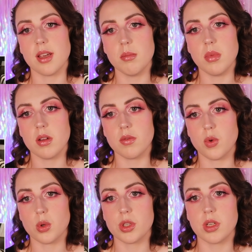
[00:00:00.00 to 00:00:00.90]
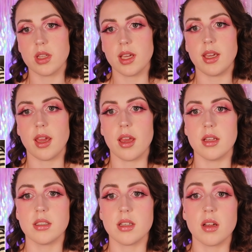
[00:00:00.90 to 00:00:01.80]
some, unfortunately,
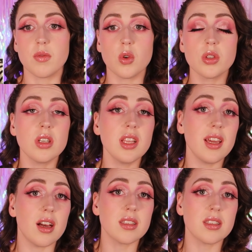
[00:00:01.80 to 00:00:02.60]
and unfortunately,